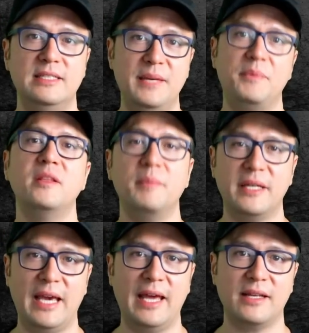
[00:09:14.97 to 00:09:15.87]
deepen the
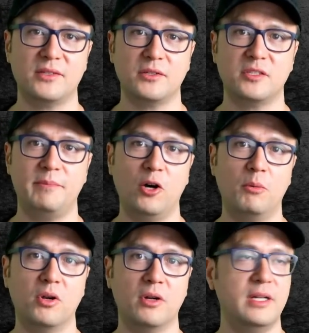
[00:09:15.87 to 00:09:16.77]
mechanics on
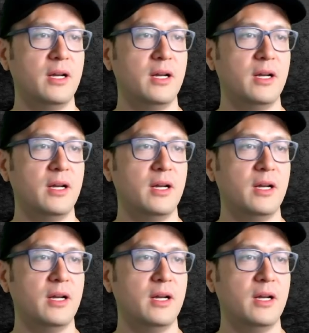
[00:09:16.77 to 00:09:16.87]
spell burn